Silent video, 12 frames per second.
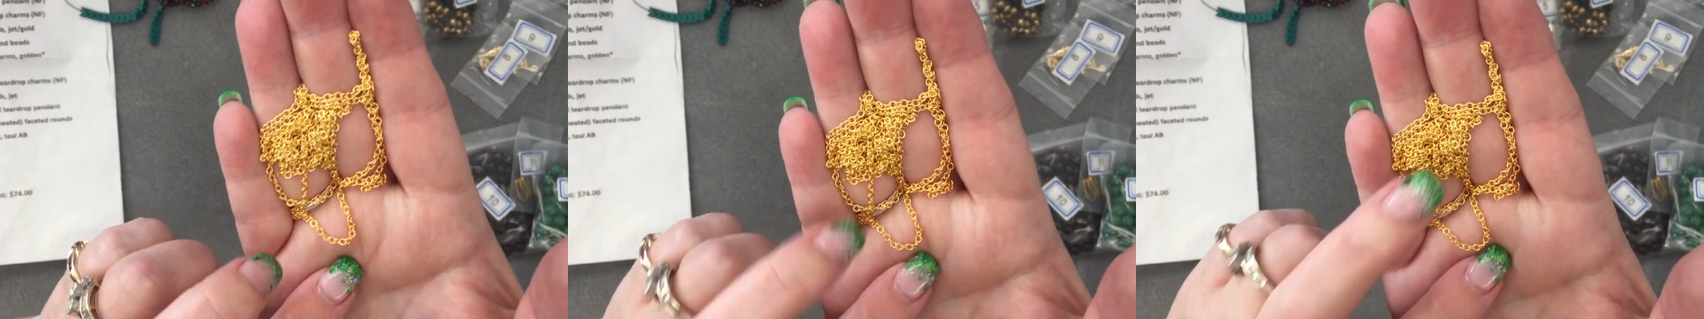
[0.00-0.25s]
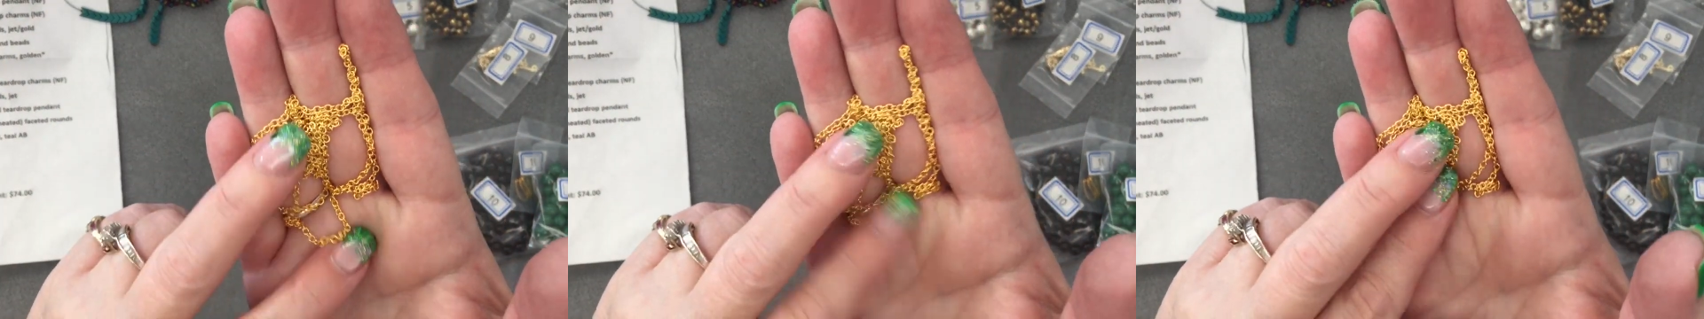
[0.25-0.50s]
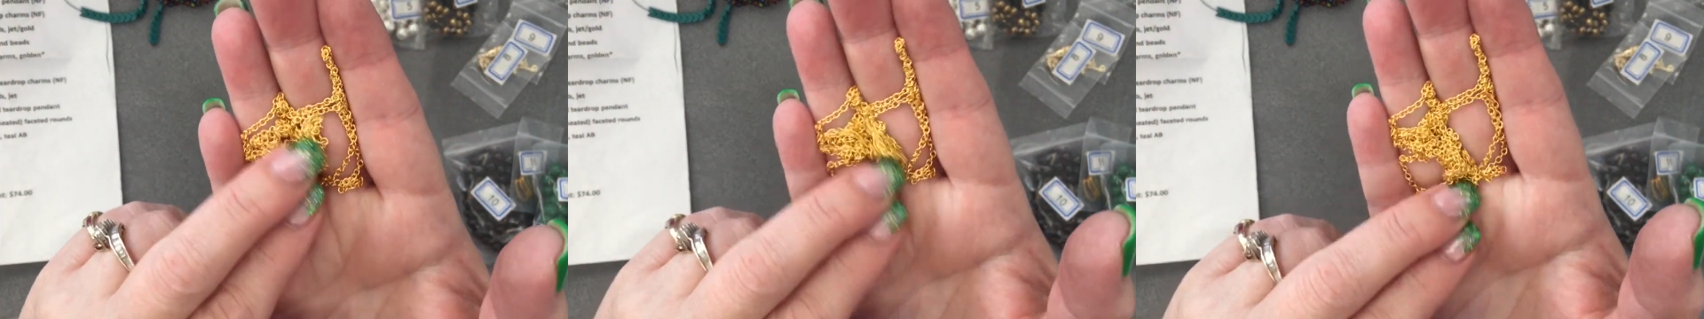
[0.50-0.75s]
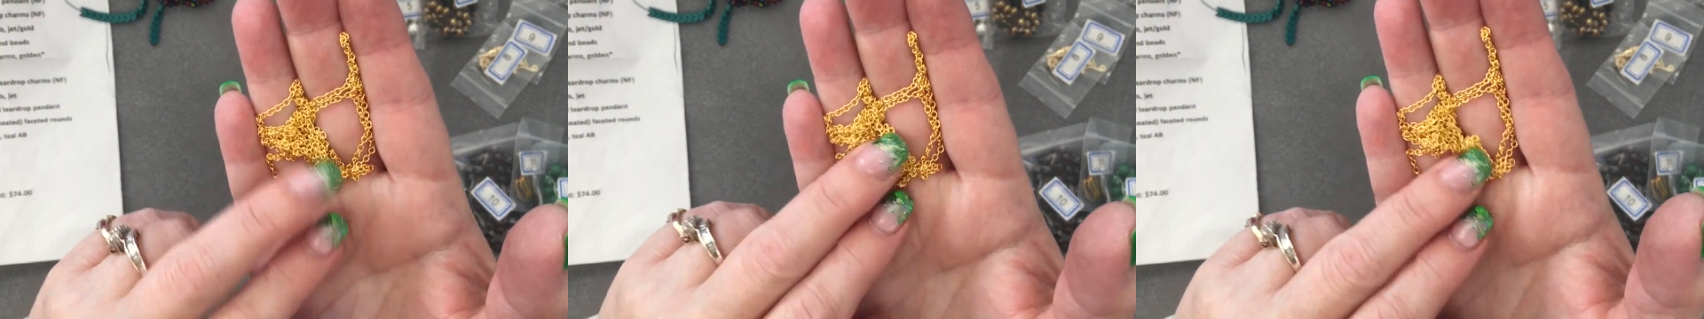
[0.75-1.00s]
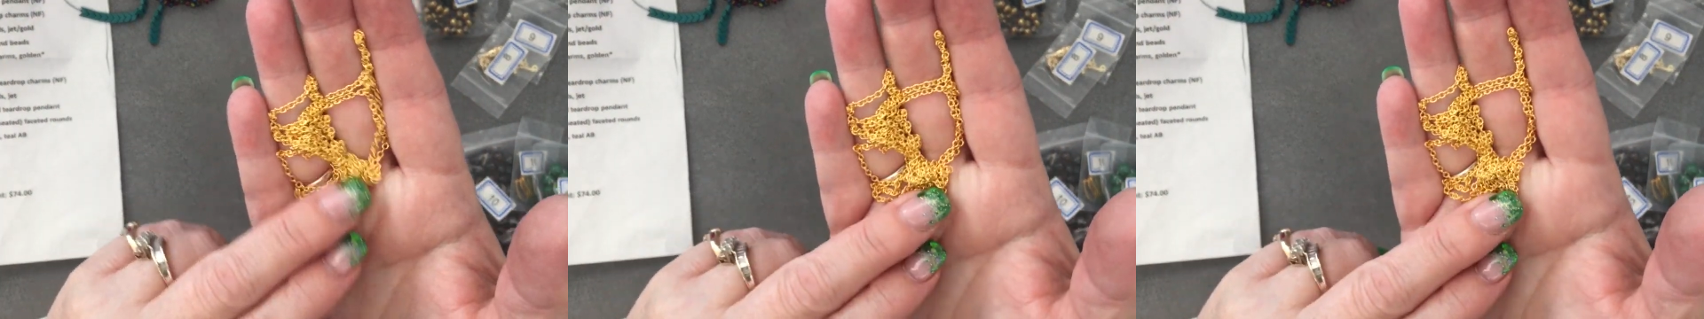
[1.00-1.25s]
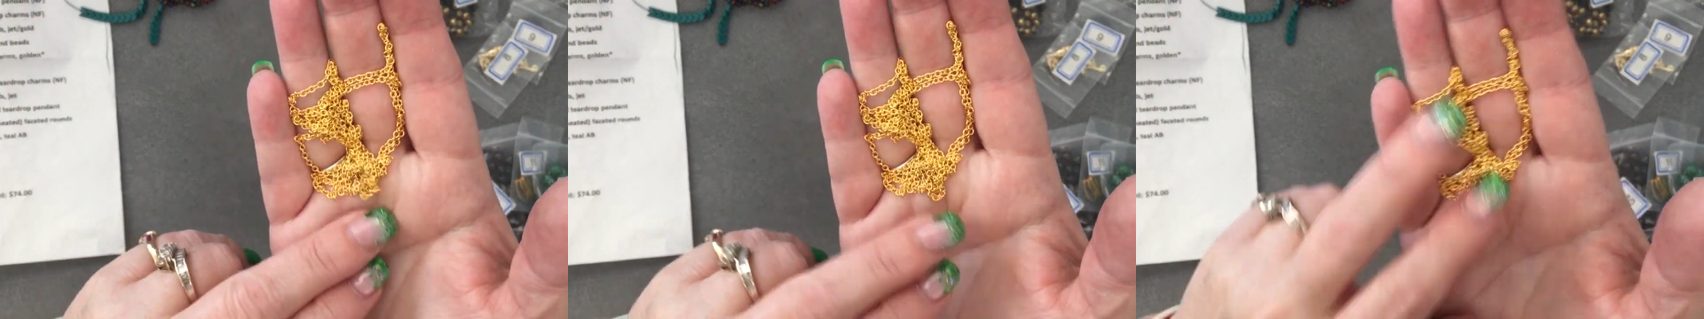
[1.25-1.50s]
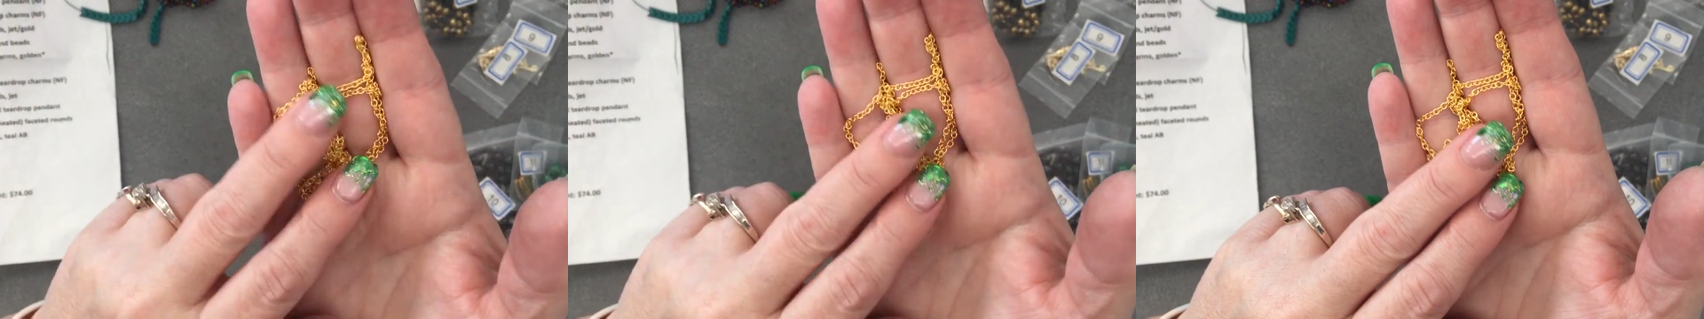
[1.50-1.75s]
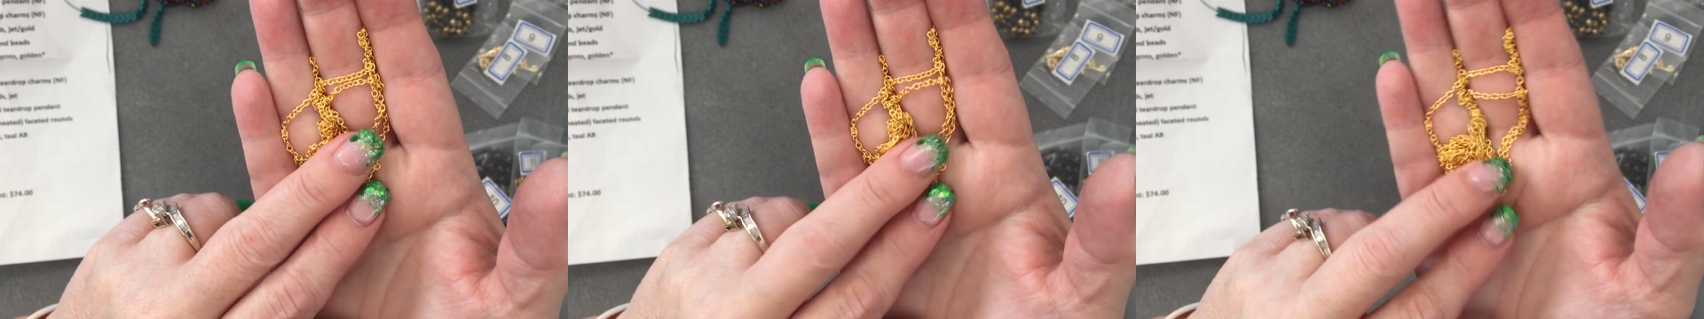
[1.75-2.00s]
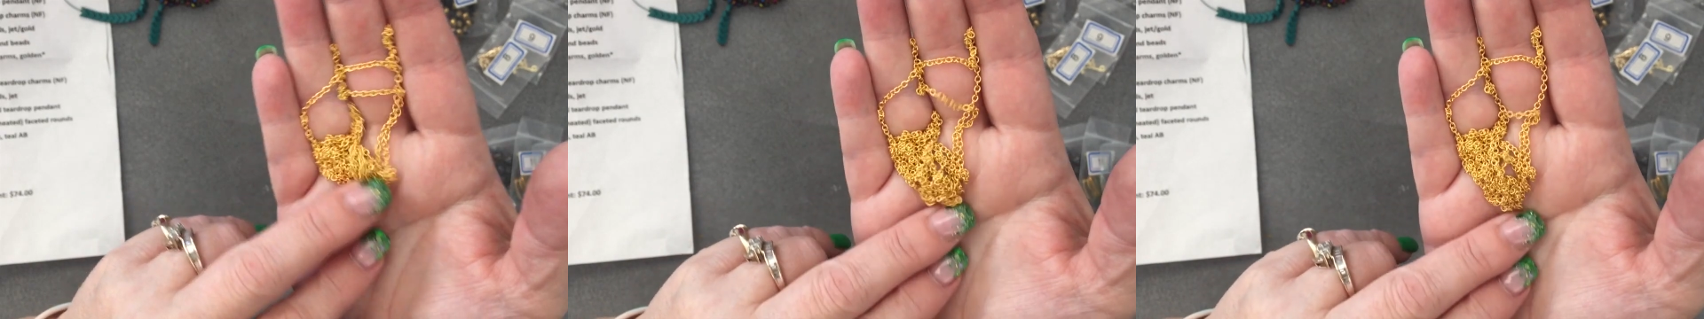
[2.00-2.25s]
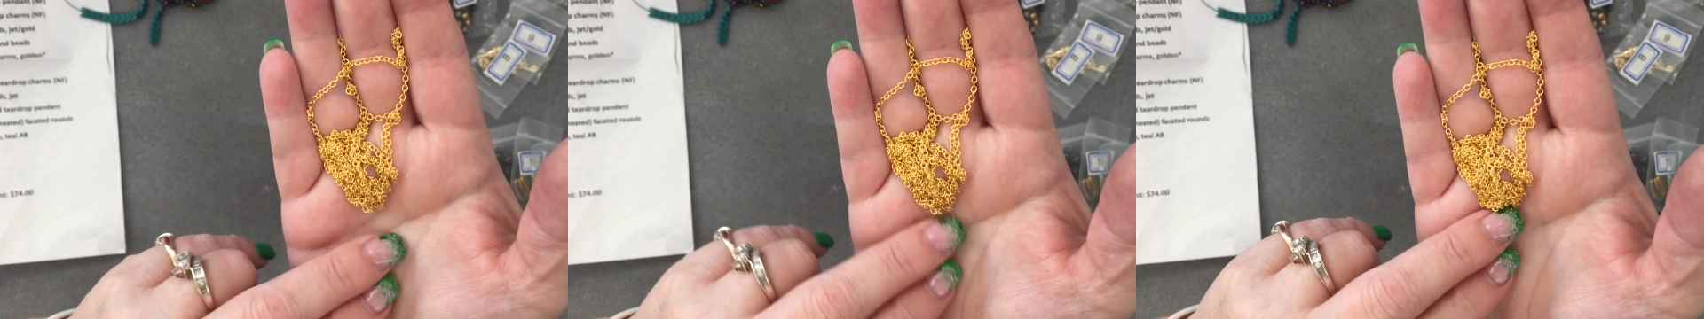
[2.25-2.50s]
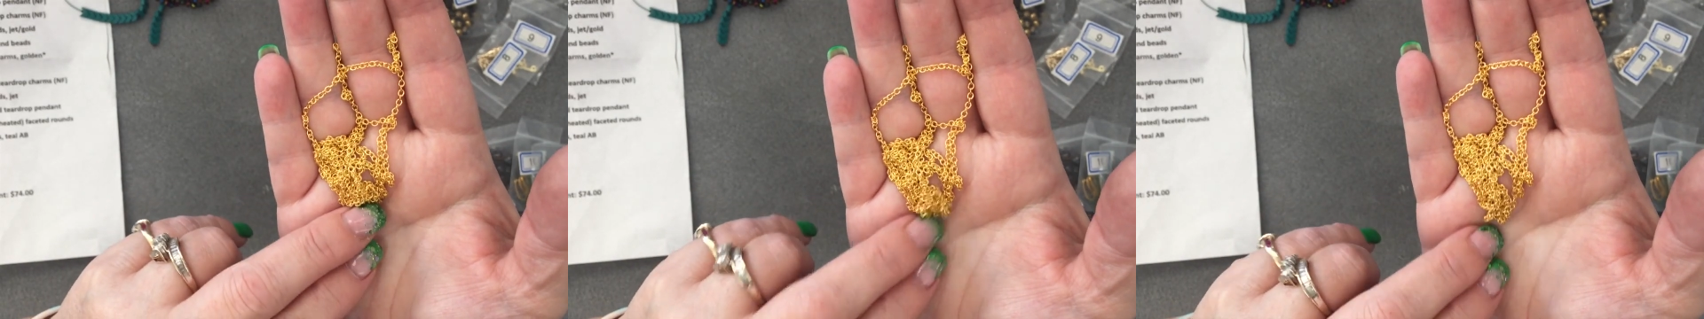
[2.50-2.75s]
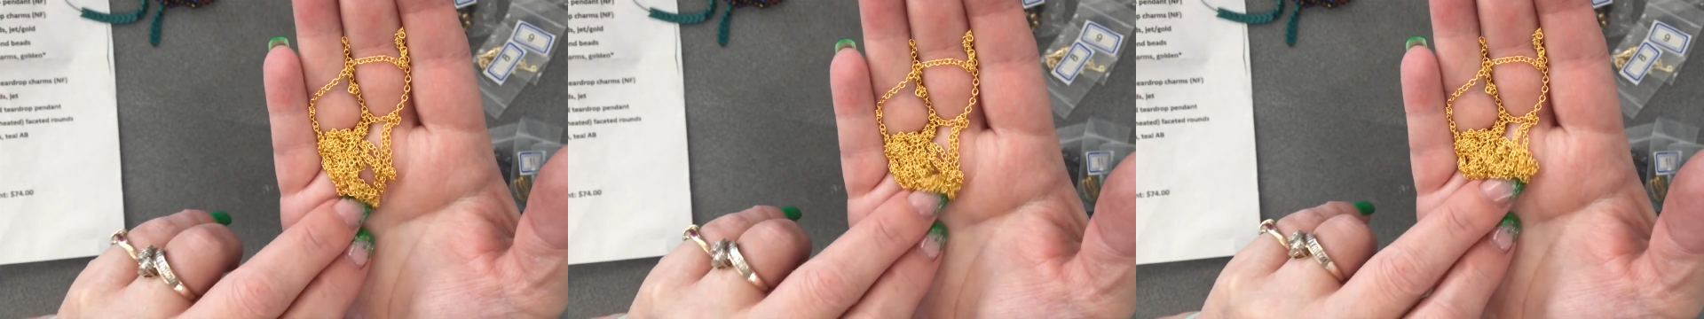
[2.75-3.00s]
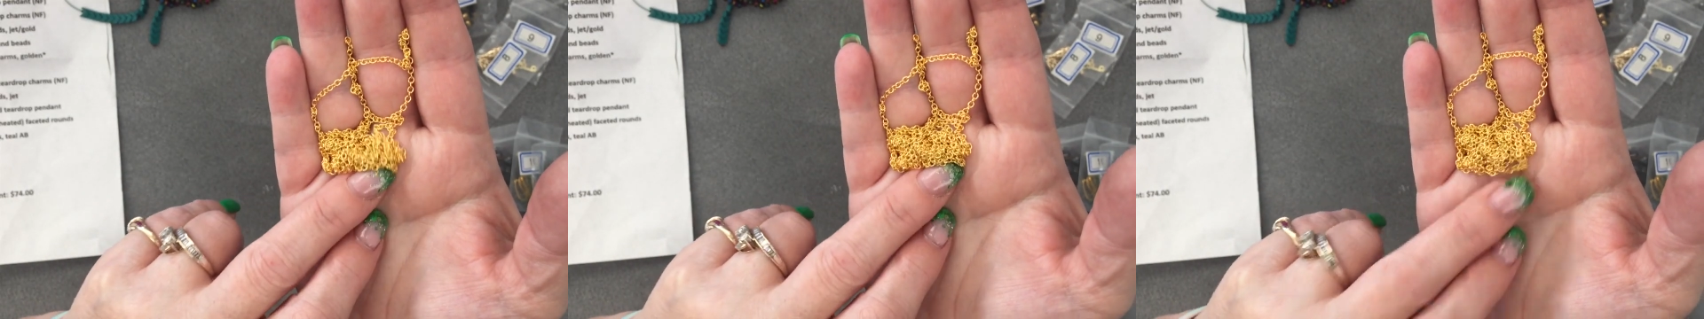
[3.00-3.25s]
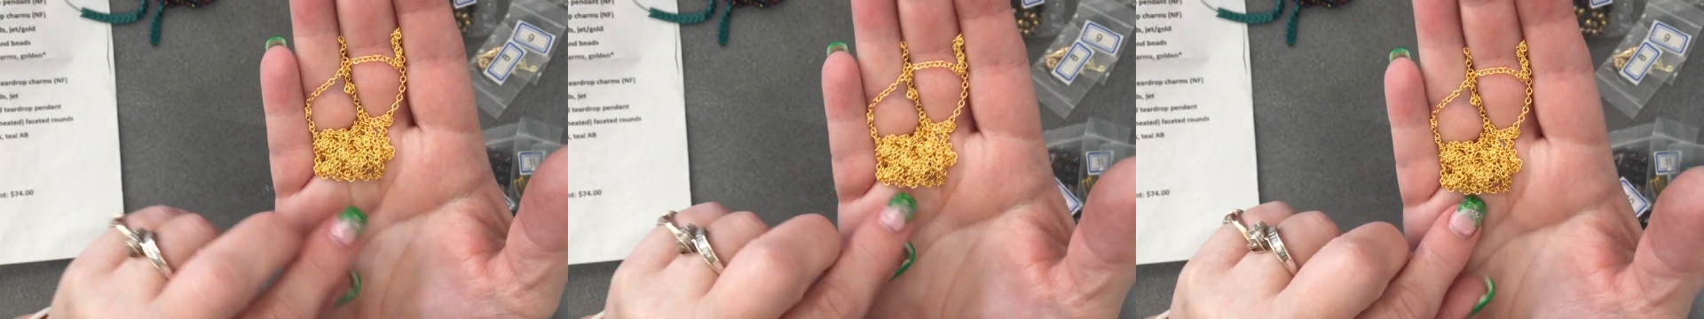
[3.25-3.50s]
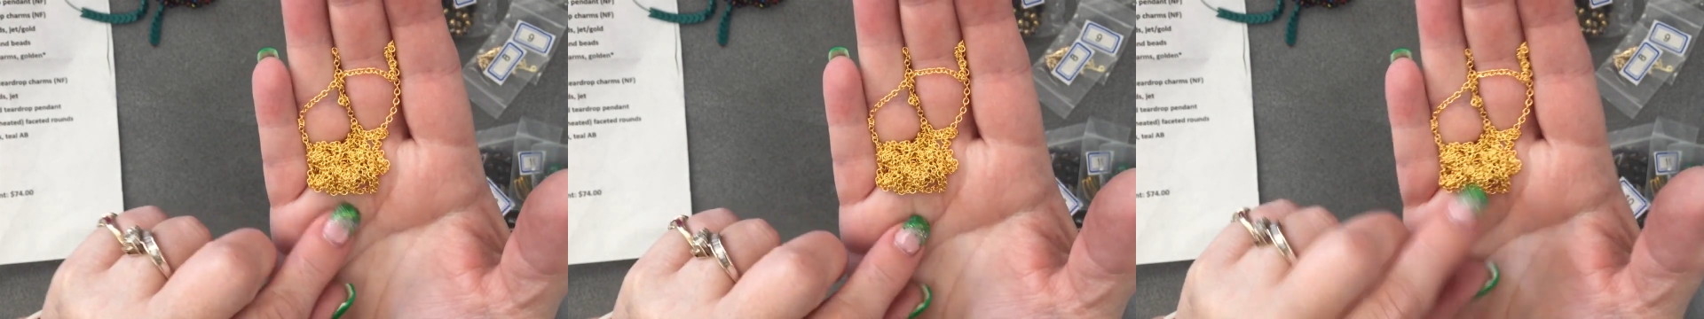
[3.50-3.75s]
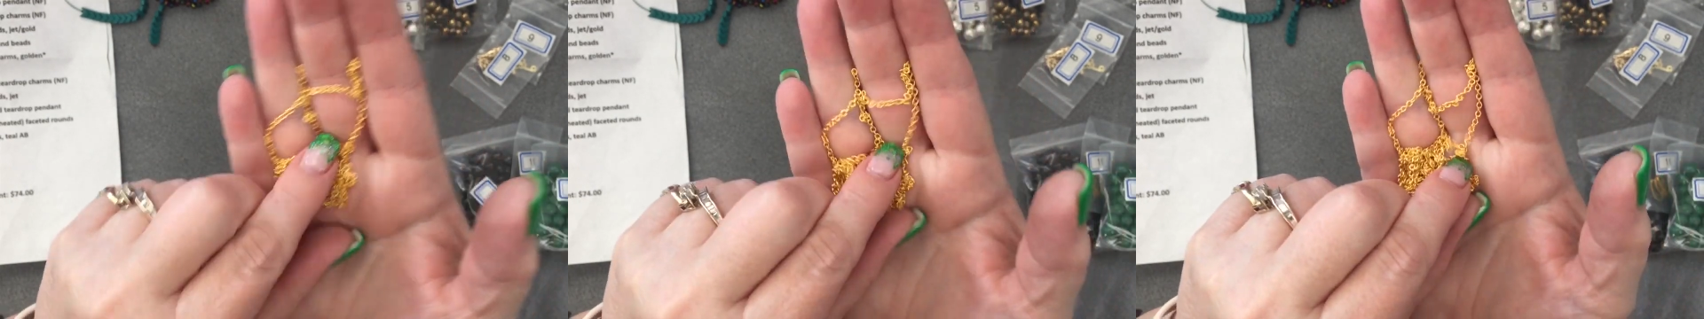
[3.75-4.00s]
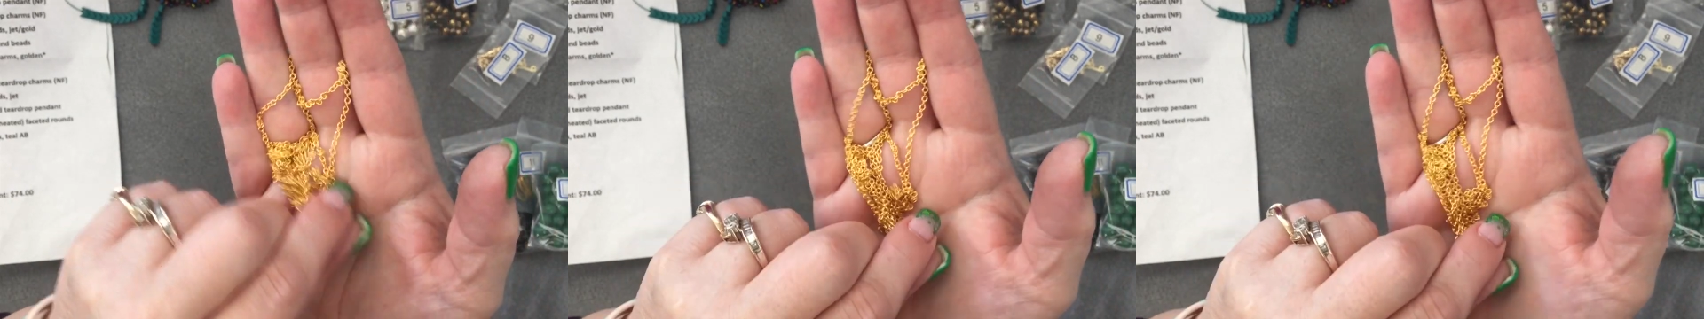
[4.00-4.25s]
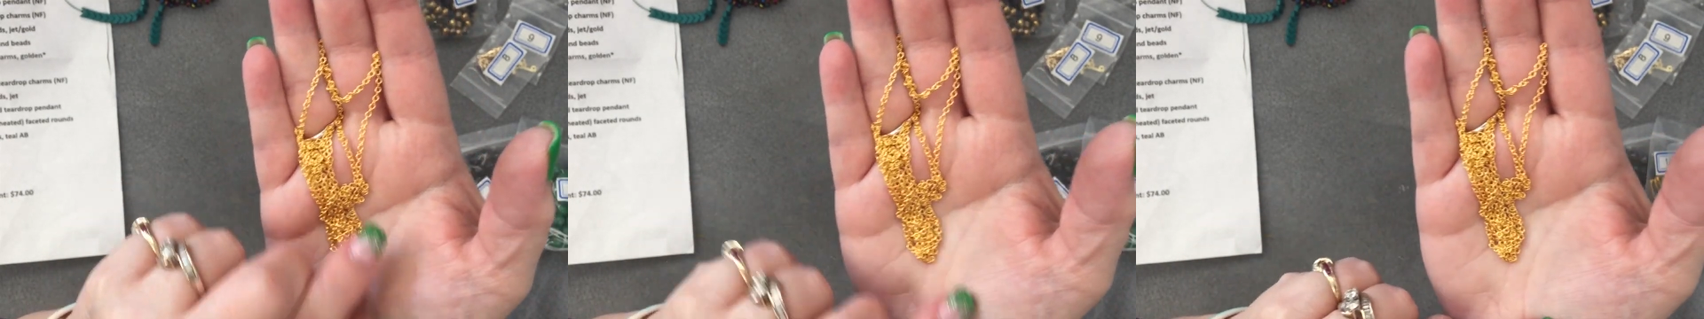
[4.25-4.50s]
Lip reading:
No face is visible, so there are no lips to read.